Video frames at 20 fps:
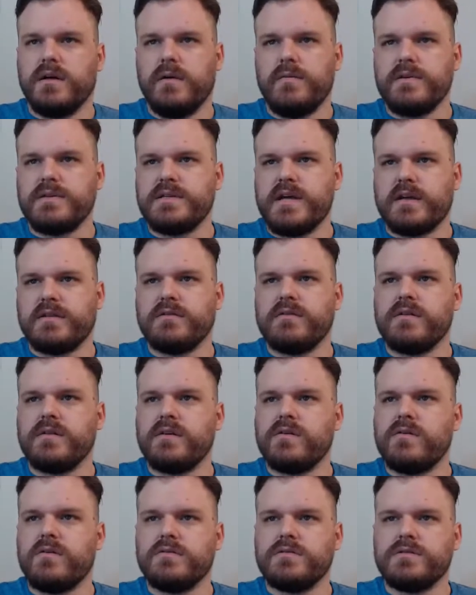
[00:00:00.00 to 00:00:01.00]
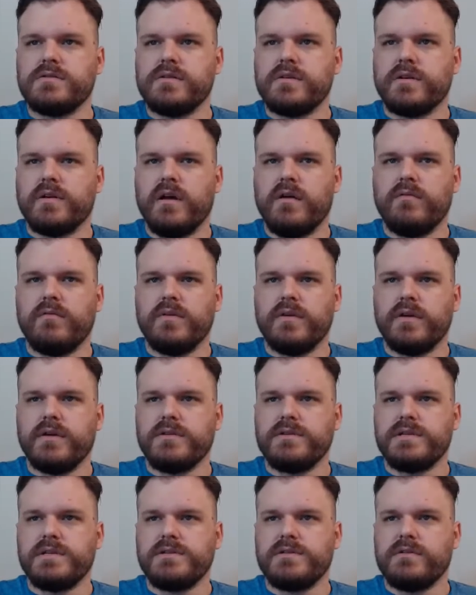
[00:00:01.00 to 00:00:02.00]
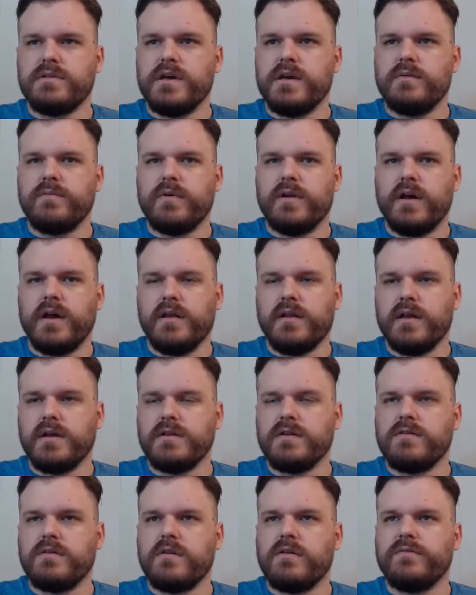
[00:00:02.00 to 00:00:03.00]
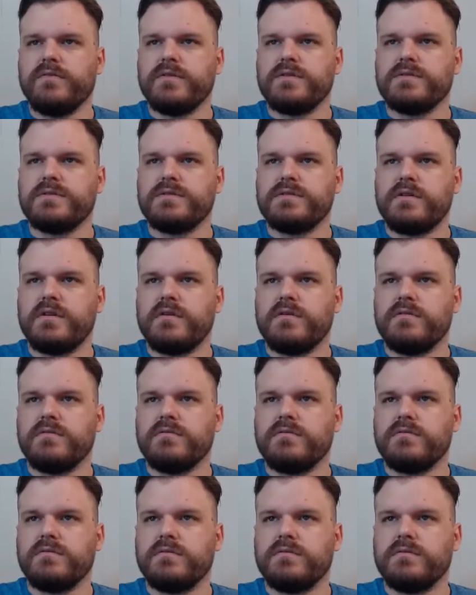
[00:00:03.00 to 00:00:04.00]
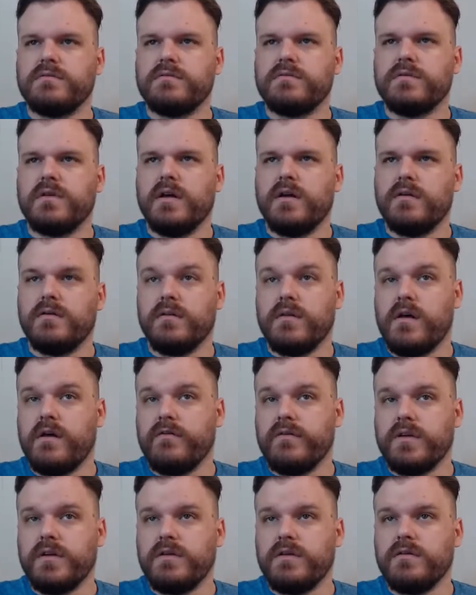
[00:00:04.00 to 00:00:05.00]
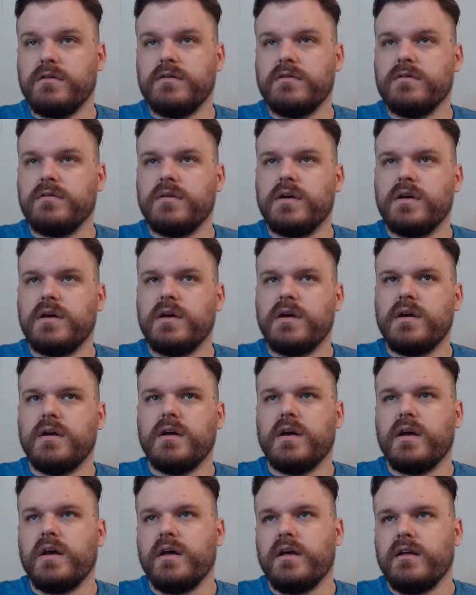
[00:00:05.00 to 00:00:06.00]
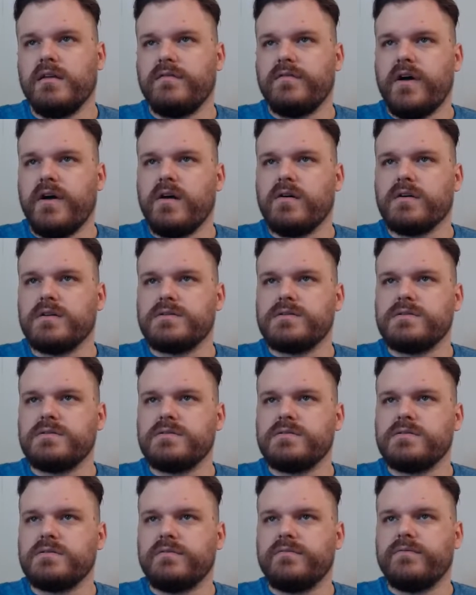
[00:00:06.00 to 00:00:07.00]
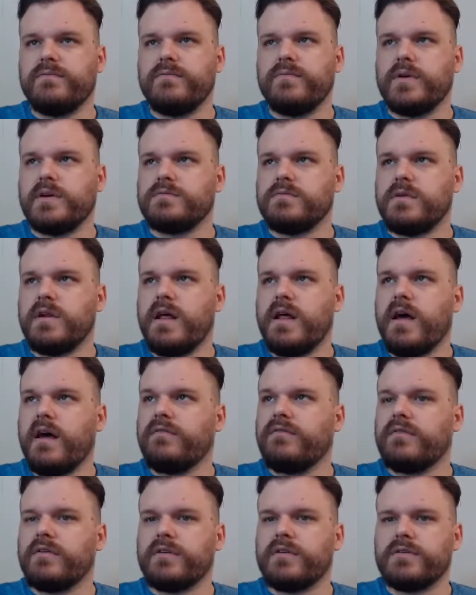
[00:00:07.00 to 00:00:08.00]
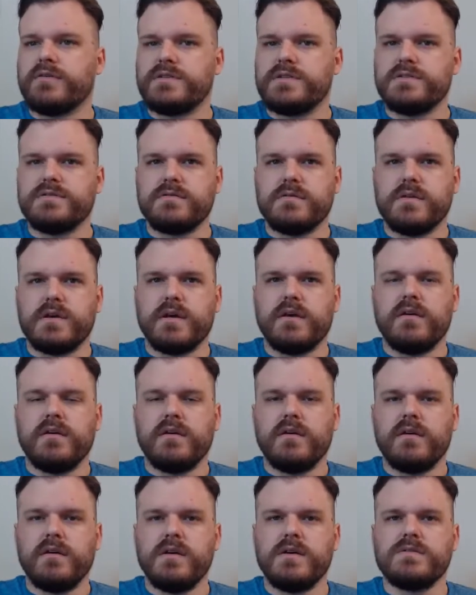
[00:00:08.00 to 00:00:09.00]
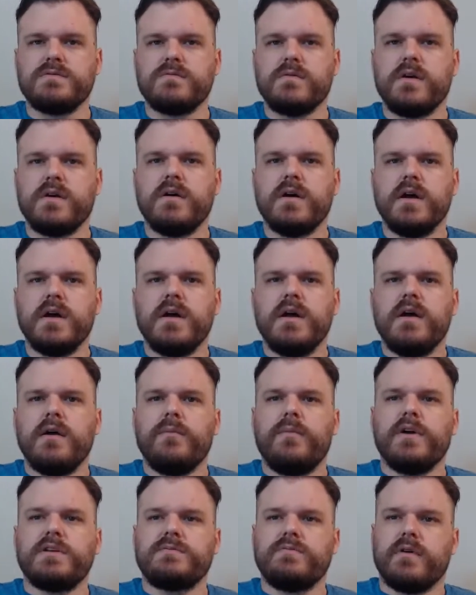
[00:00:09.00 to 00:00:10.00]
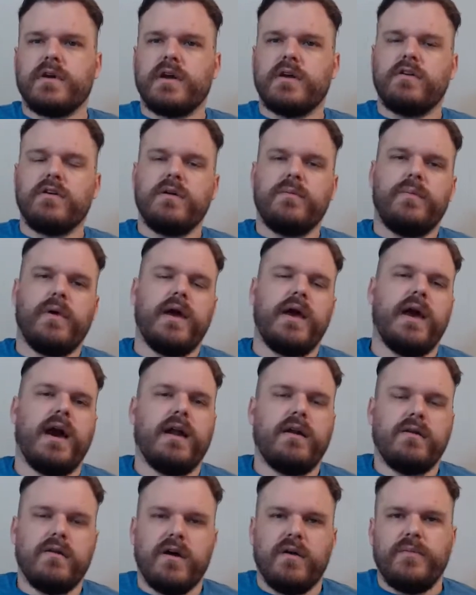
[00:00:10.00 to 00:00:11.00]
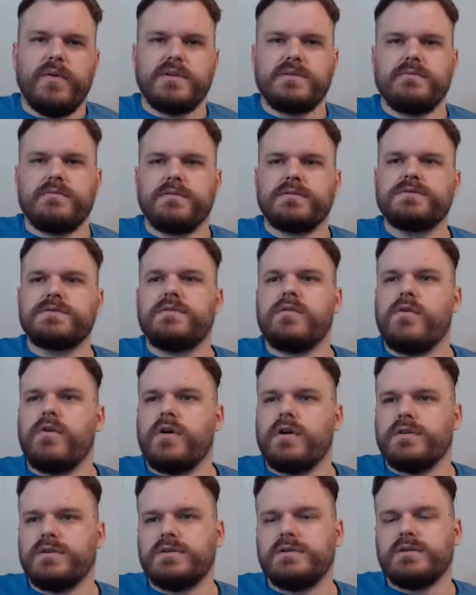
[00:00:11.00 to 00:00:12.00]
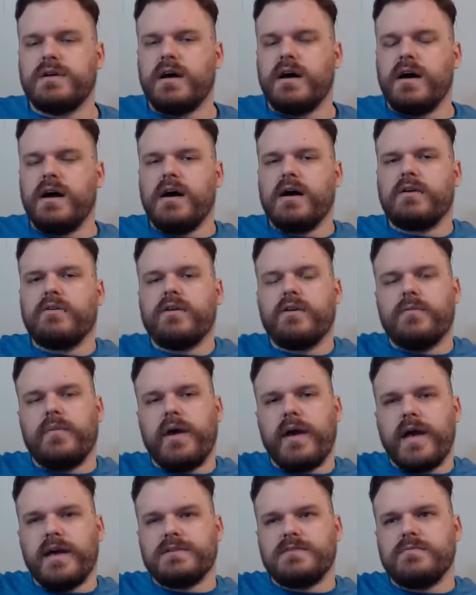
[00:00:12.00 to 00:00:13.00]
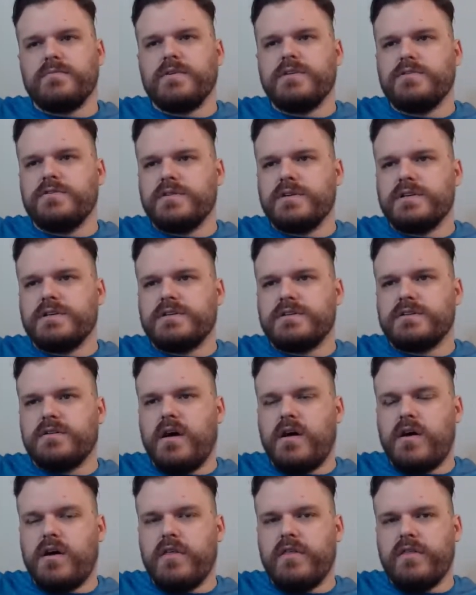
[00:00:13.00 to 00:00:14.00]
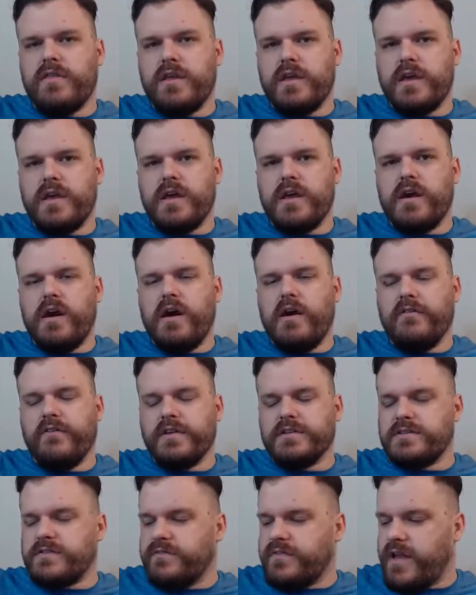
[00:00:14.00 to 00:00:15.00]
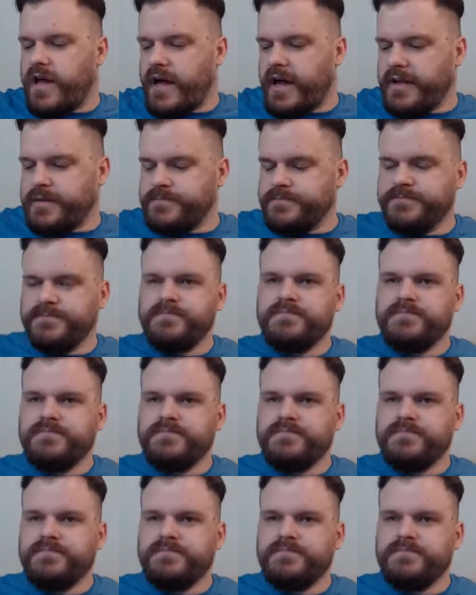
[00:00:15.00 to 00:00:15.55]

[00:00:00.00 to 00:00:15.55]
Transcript: mean, technically the Colts are a really good teaser leg, but I like the Dolphins, so I don't love it. And the Falcons +1.5 are a good teaser leg as well. Pittsburgh at Green Bay. I don't know how Pittsburgh scores. Green Bay has some injuries on the offensive line